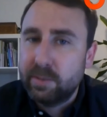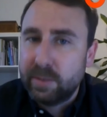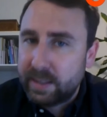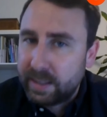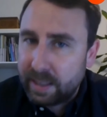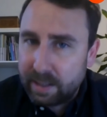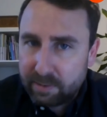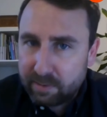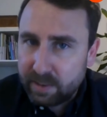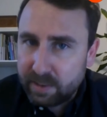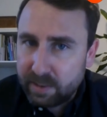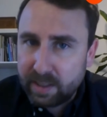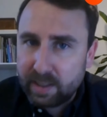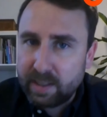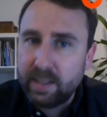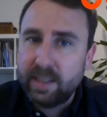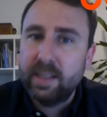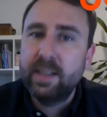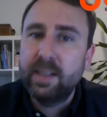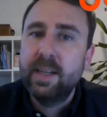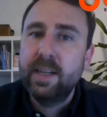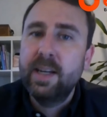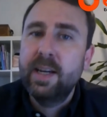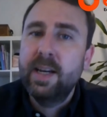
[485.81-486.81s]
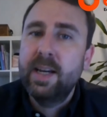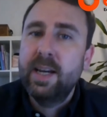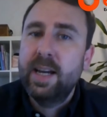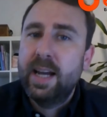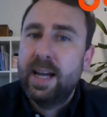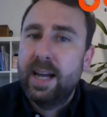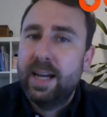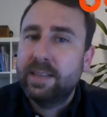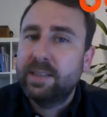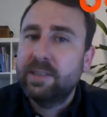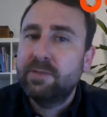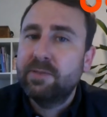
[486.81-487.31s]
definitely
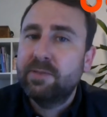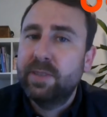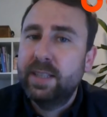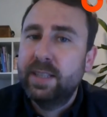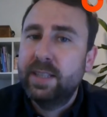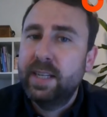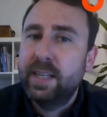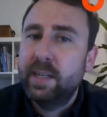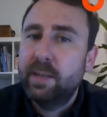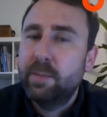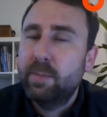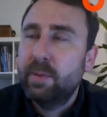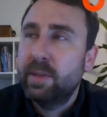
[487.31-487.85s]
has a fit there.